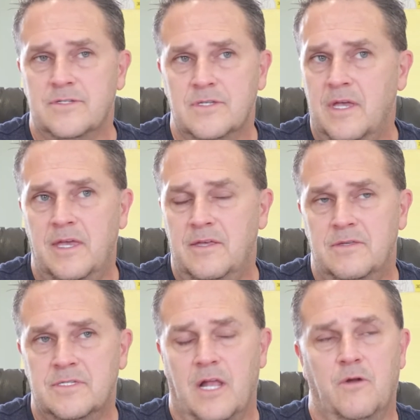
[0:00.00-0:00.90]
is
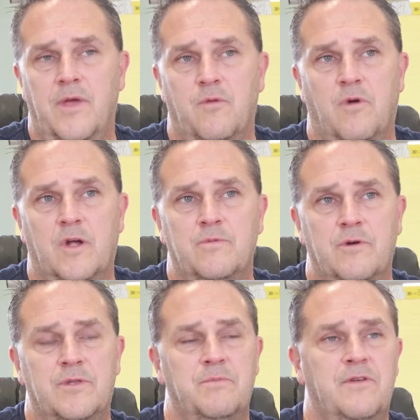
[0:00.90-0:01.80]
a seller we have worked
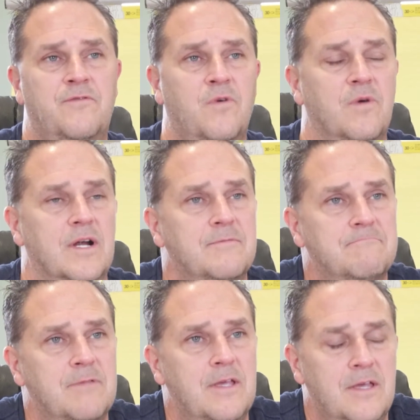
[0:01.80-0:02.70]
with before.
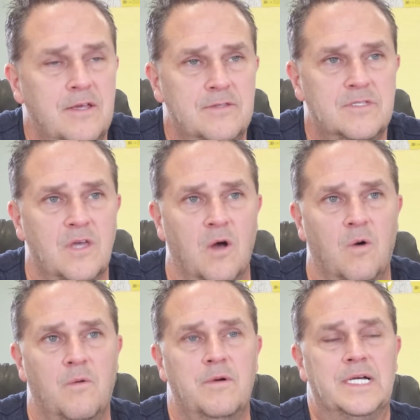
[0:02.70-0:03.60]

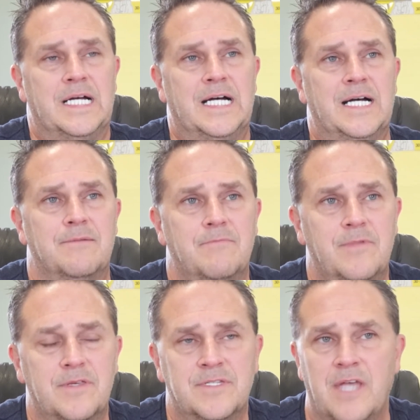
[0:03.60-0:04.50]
So
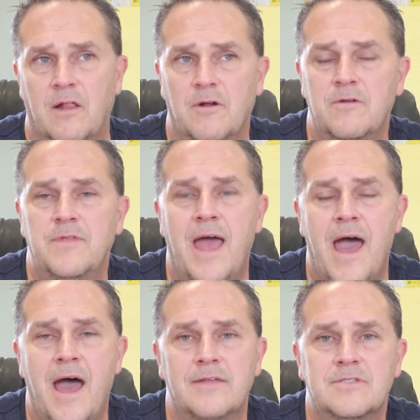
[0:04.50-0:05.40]
the seller
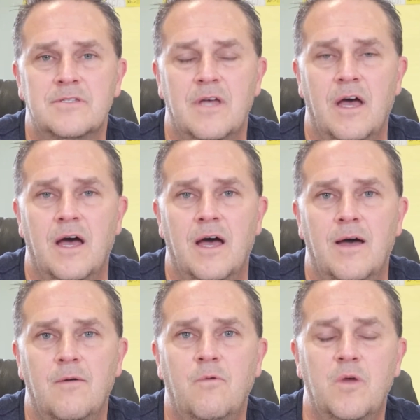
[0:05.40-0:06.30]

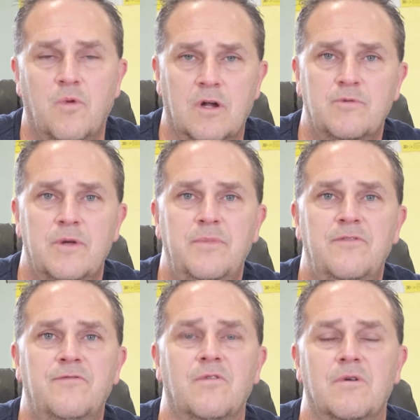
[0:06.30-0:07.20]
that we worked with
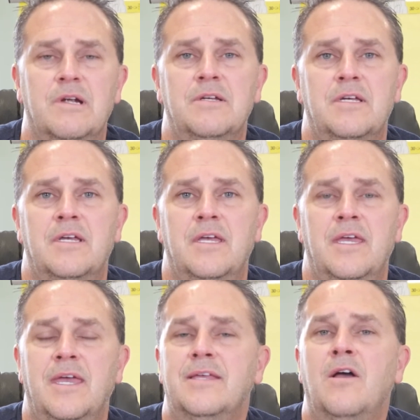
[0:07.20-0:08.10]
before,
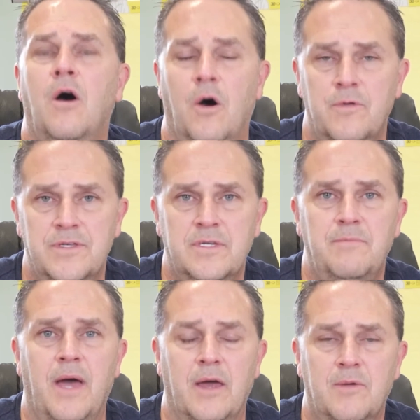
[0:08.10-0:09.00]
it called us
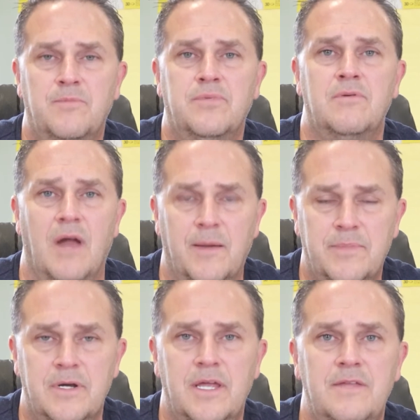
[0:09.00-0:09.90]
about a
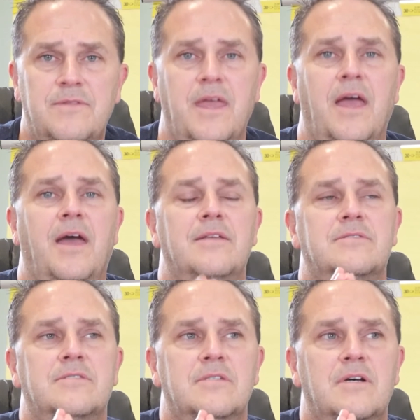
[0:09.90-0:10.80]
property
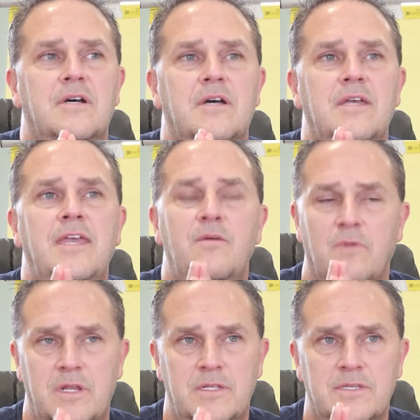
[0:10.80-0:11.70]
that he
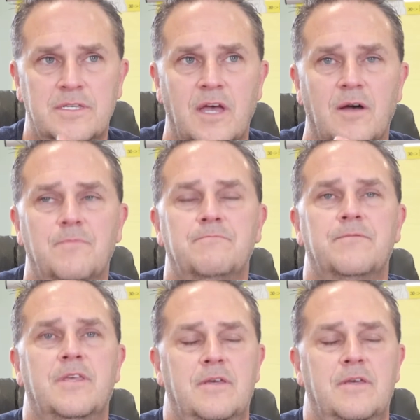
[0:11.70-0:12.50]
wanted to sell.